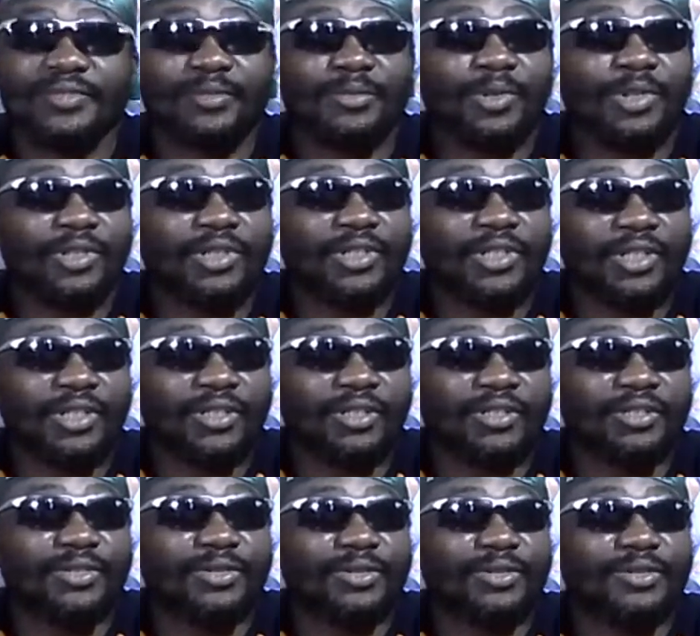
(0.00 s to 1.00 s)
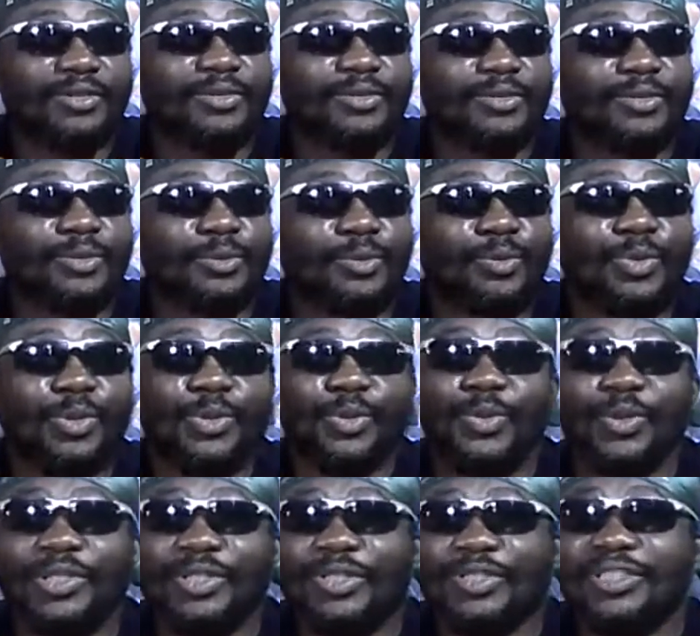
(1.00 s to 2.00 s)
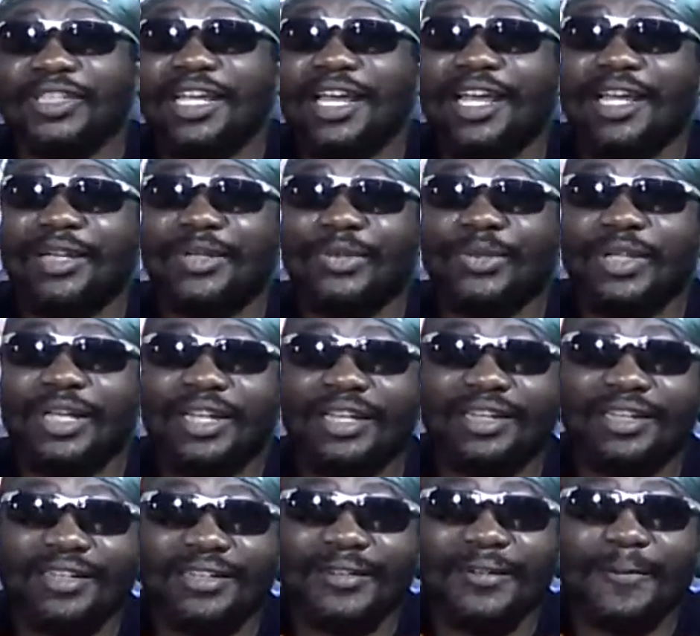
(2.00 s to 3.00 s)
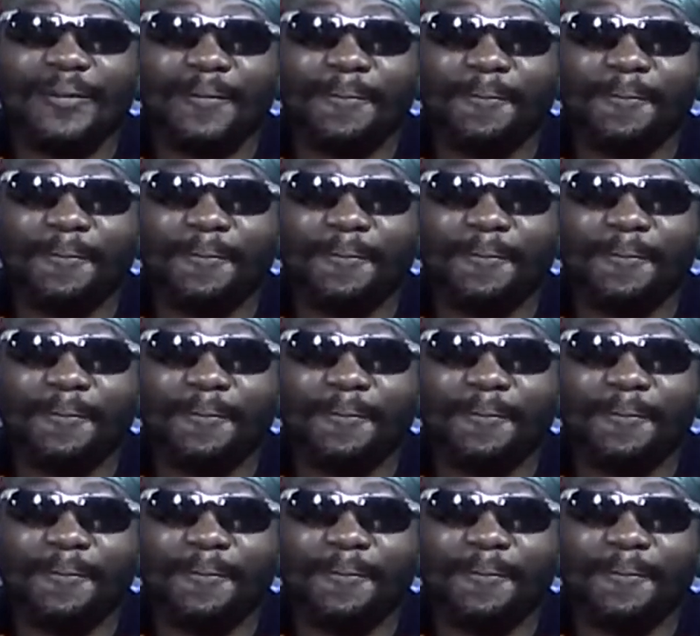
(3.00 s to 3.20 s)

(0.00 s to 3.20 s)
But no, we just can't do that.